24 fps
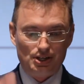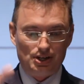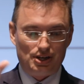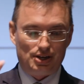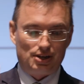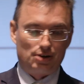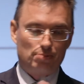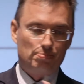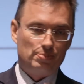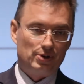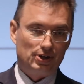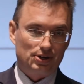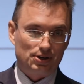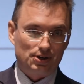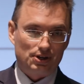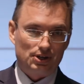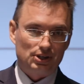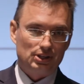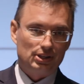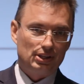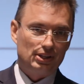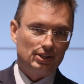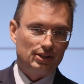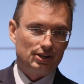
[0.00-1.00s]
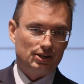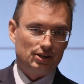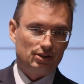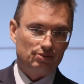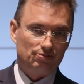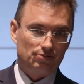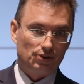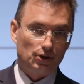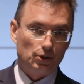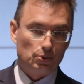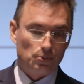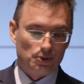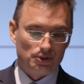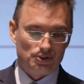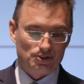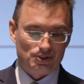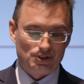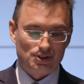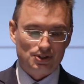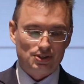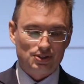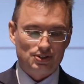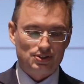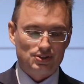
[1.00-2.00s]
and comparing the
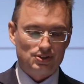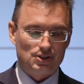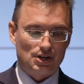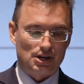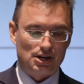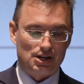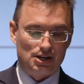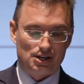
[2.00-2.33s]
frequencies